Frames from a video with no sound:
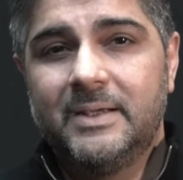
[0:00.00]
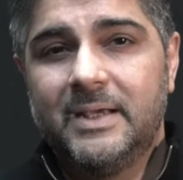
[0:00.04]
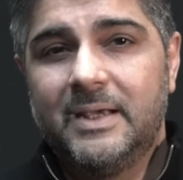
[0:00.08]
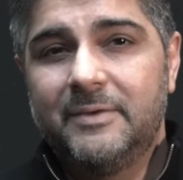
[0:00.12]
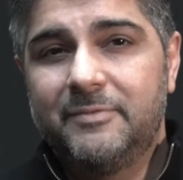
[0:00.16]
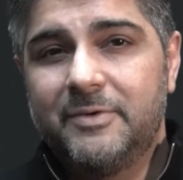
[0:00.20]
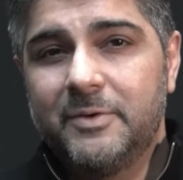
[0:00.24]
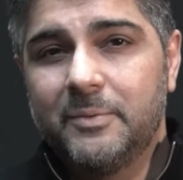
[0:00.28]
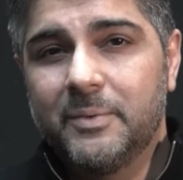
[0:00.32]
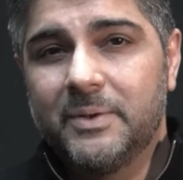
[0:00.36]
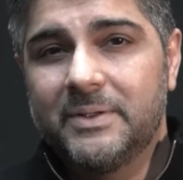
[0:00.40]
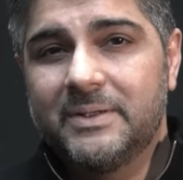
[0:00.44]

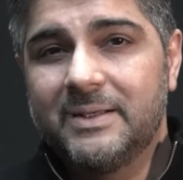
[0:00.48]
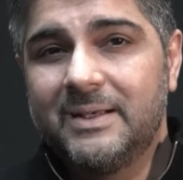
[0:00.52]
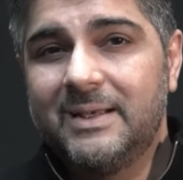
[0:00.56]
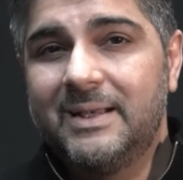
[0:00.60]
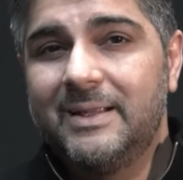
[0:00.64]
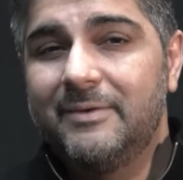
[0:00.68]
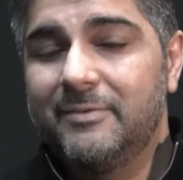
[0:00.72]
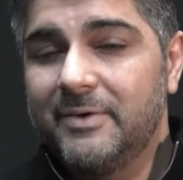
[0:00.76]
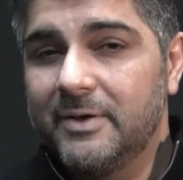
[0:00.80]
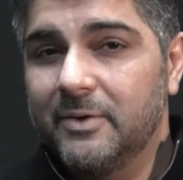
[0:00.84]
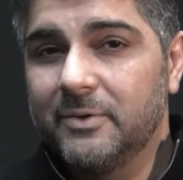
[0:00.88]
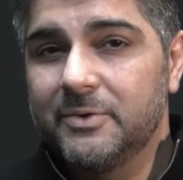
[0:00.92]
if you were to
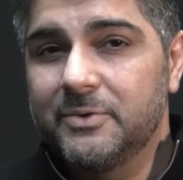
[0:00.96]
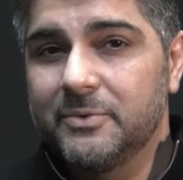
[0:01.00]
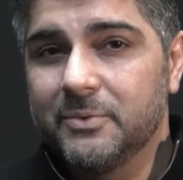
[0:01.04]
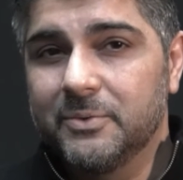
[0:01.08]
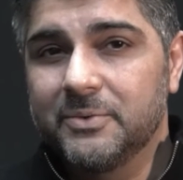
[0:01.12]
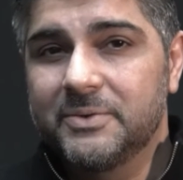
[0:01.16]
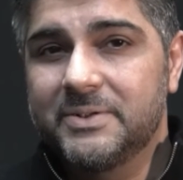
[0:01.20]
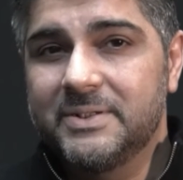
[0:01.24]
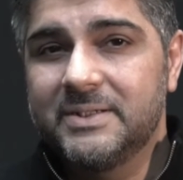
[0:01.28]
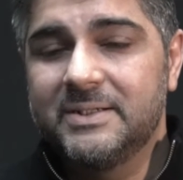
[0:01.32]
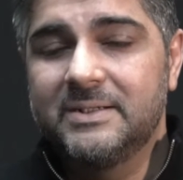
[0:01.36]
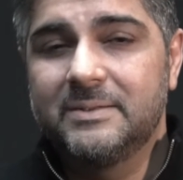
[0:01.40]
live it on
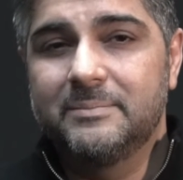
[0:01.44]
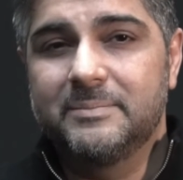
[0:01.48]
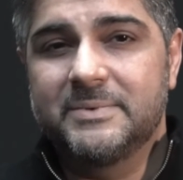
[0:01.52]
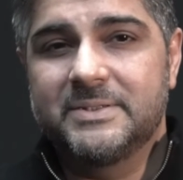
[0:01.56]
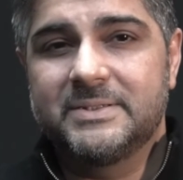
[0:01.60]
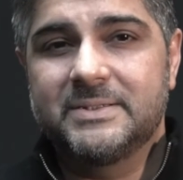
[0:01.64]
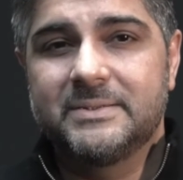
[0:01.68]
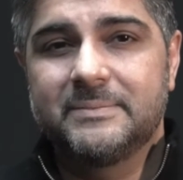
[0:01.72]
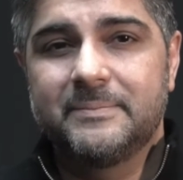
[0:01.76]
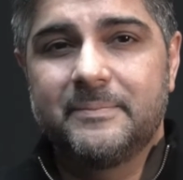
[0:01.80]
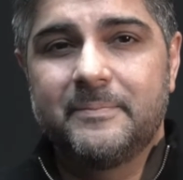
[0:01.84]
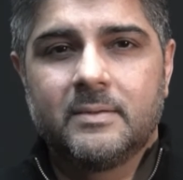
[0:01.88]
your
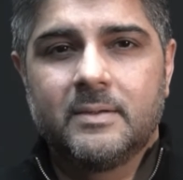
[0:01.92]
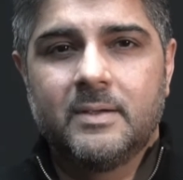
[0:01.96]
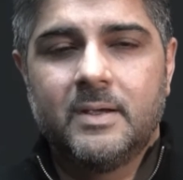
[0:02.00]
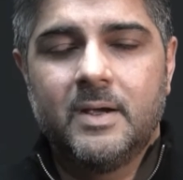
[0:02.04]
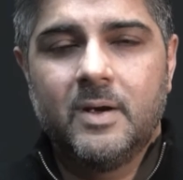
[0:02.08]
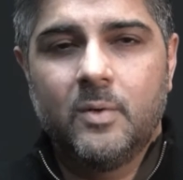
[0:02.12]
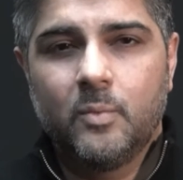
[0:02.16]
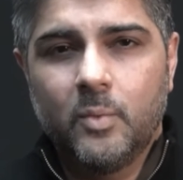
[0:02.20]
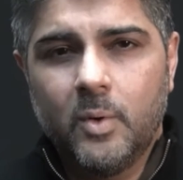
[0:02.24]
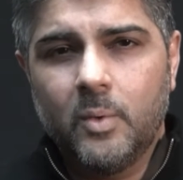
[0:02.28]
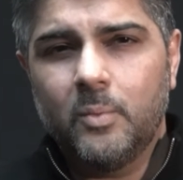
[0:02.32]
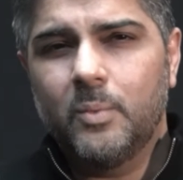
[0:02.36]
terms.
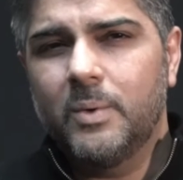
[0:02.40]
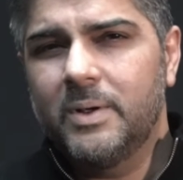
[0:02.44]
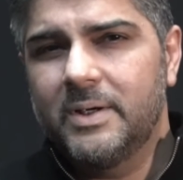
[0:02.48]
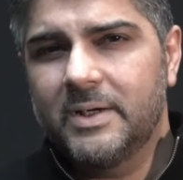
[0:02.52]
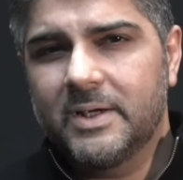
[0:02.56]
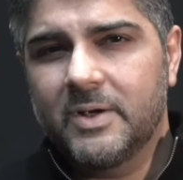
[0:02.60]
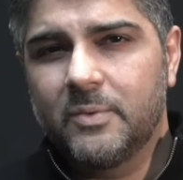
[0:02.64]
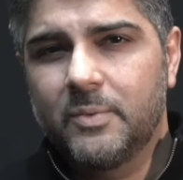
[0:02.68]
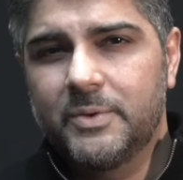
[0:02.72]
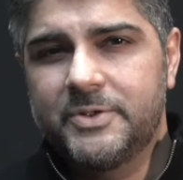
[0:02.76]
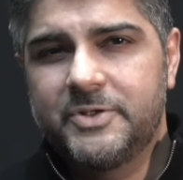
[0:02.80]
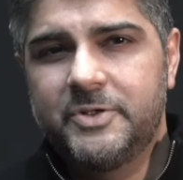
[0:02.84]
What
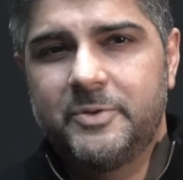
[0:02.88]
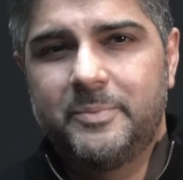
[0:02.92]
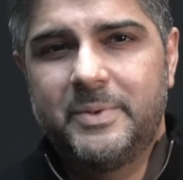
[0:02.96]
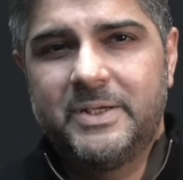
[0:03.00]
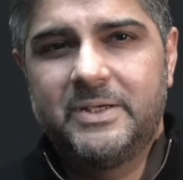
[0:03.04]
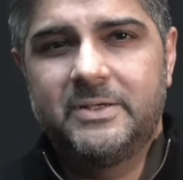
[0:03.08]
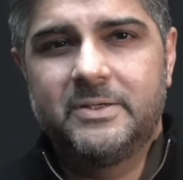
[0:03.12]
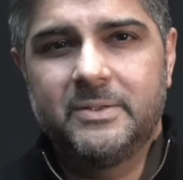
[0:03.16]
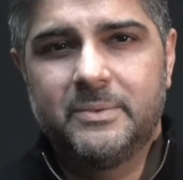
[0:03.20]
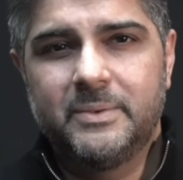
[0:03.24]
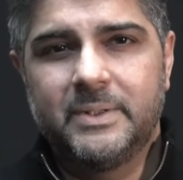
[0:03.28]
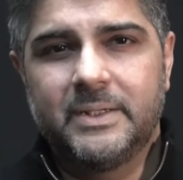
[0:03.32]
work would you
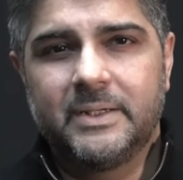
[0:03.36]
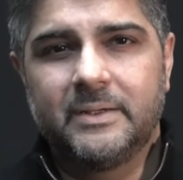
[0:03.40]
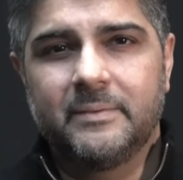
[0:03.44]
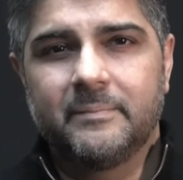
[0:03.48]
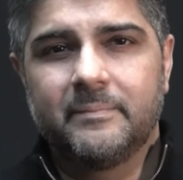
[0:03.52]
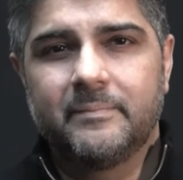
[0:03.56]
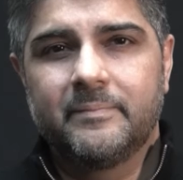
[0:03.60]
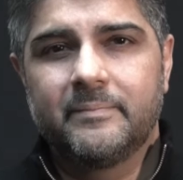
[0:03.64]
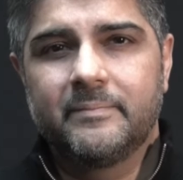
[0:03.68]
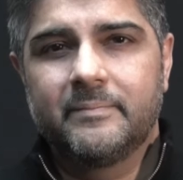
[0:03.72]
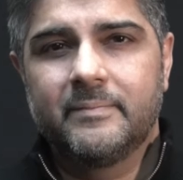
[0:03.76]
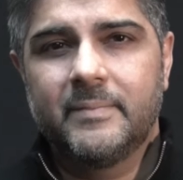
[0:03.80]
be doing?